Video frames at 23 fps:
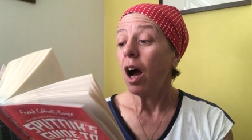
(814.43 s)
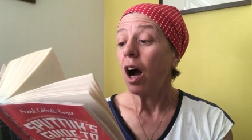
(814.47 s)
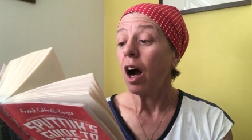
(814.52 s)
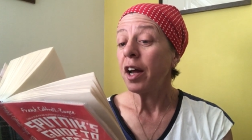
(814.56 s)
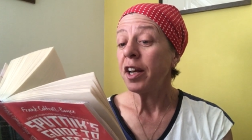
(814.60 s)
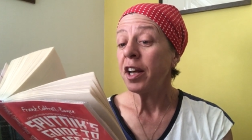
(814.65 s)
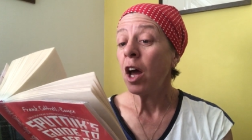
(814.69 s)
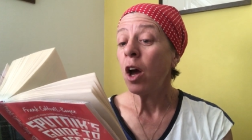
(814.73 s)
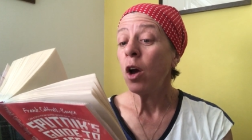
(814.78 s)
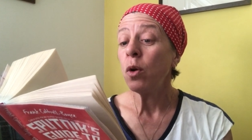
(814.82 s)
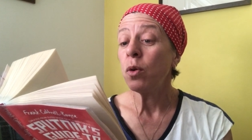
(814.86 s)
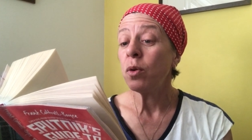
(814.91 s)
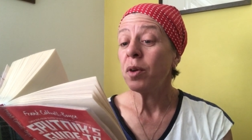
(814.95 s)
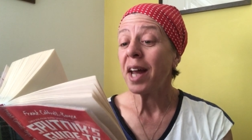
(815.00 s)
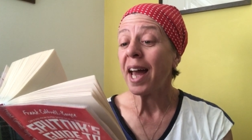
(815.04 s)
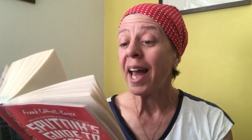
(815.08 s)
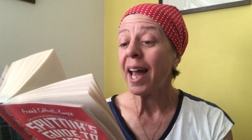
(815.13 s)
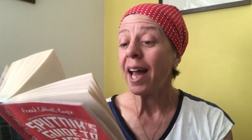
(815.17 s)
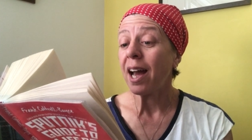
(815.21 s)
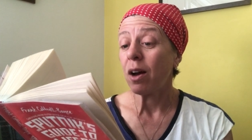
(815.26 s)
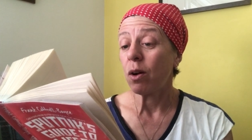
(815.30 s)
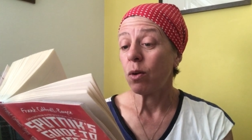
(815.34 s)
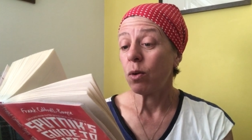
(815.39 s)
I know
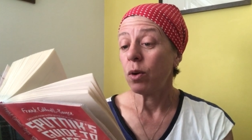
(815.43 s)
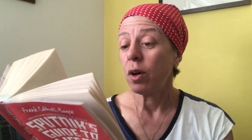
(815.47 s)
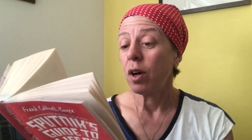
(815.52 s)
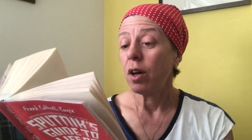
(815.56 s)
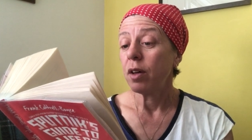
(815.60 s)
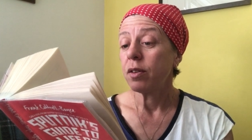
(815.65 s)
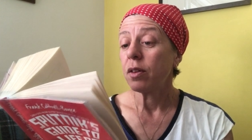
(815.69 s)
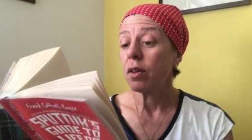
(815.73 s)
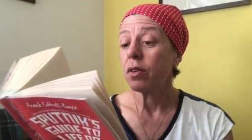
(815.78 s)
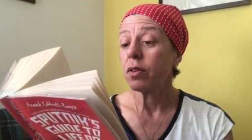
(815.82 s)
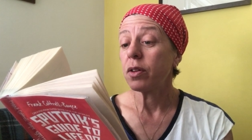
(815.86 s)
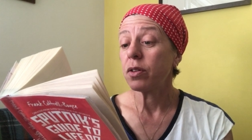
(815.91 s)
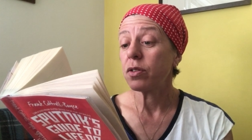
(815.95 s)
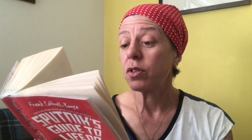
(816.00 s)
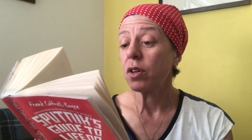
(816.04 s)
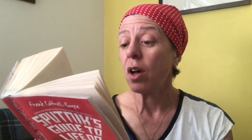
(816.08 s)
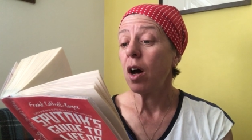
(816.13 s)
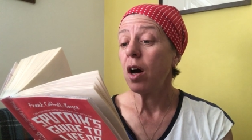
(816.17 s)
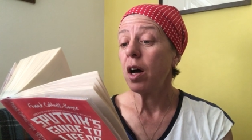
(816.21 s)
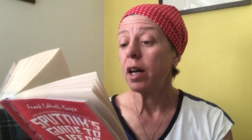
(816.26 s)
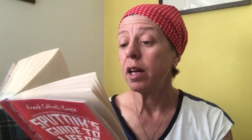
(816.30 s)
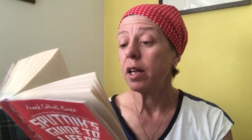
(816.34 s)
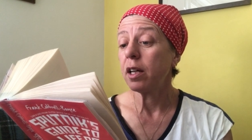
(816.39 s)
now that the
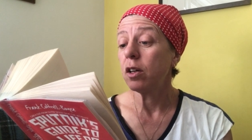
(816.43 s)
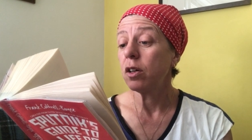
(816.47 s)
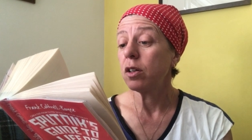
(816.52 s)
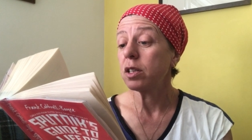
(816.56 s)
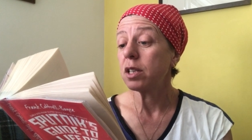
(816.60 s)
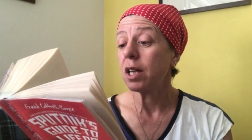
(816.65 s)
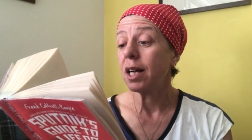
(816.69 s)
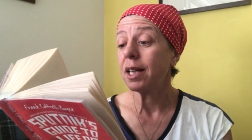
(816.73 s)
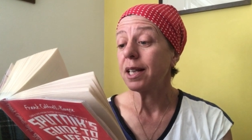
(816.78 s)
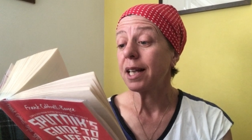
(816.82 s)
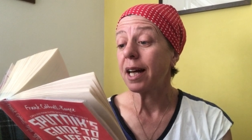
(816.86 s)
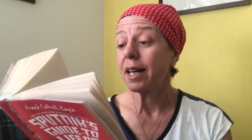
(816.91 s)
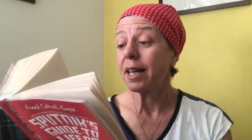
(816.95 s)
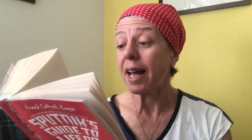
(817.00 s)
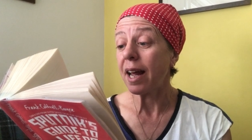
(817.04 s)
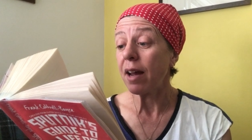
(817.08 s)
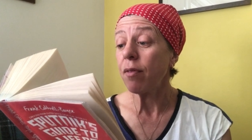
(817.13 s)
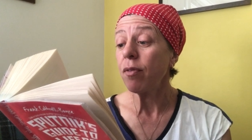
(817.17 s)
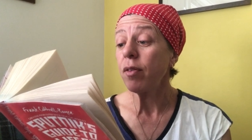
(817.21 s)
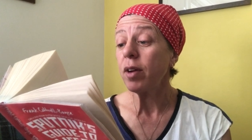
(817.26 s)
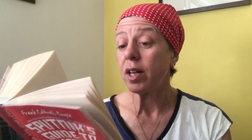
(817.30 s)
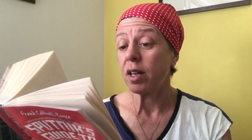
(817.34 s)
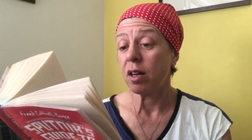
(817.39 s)
sky looks like that
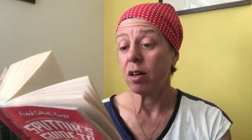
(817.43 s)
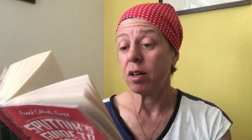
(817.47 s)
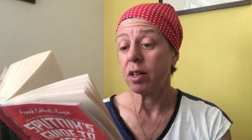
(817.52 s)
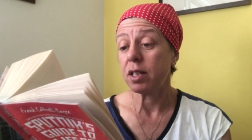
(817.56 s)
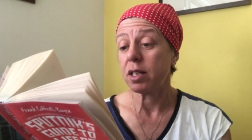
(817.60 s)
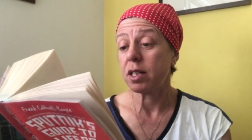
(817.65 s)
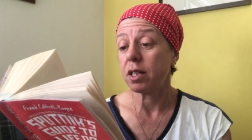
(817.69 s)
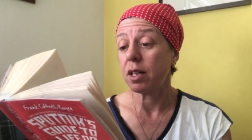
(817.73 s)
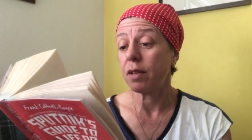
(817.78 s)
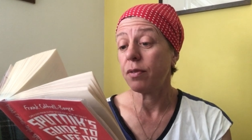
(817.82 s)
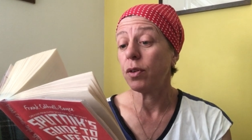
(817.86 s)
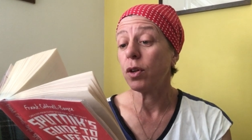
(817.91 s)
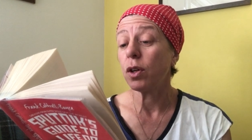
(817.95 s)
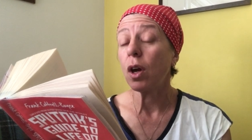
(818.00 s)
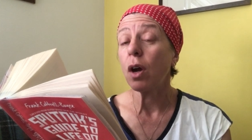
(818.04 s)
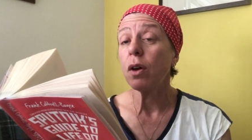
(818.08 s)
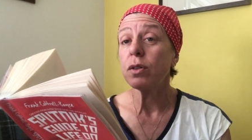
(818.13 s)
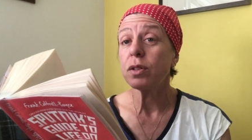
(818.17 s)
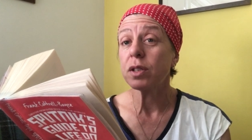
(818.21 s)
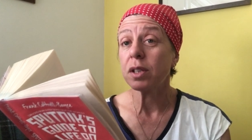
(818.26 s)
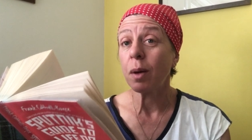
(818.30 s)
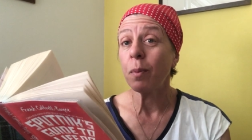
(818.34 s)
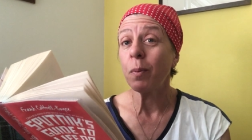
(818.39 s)
every night if you
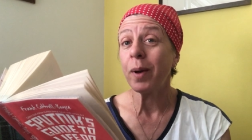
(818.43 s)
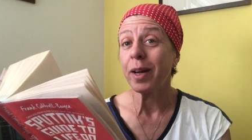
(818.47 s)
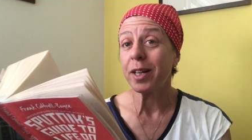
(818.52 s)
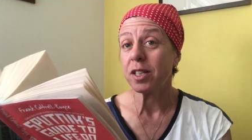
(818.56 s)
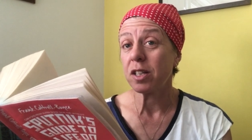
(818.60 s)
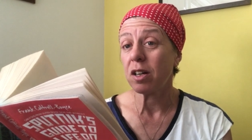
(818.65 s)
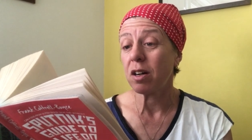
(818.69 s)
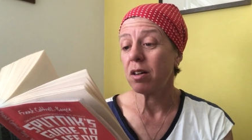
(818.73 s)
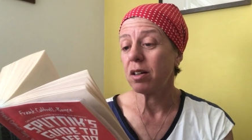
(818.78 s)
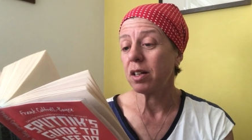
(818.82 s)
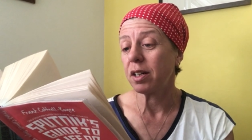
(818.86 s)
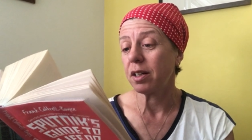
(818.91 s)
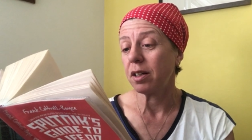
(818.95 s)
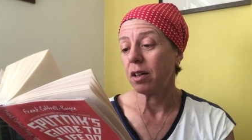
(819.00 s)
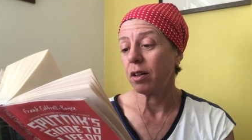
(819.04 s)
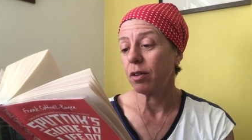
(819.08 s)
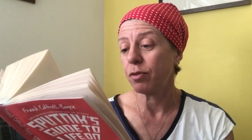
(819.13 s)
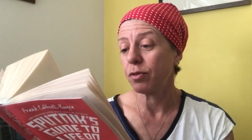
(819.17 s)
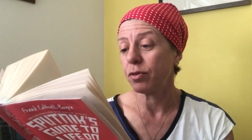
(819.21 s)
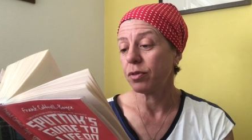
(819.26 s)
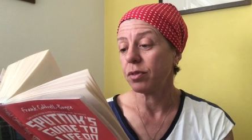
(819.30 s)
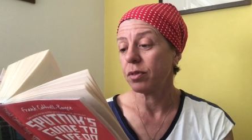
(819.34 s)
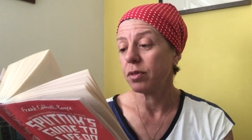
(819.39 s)
go somewhere dark
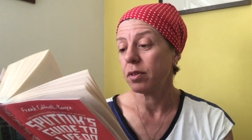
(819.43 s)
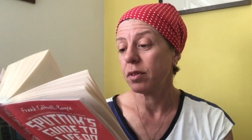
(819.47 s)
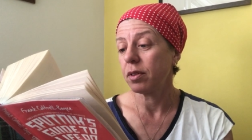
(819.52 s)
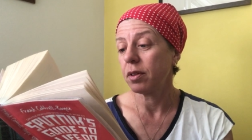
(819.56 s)
enough.